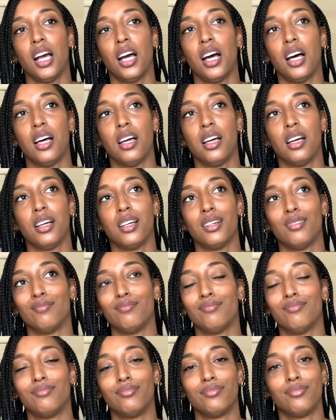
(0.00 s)
um,
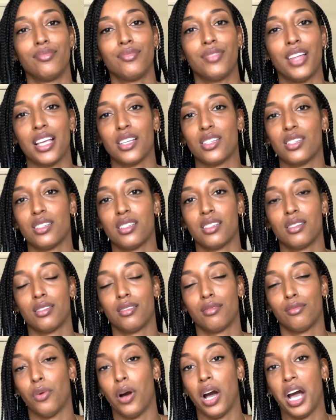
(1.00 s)
that's
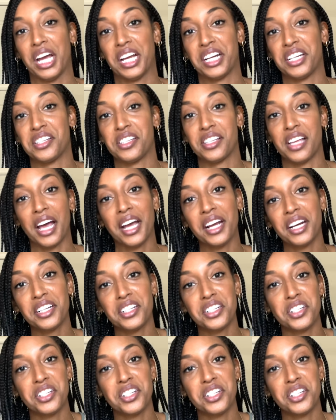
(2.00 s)
why I decided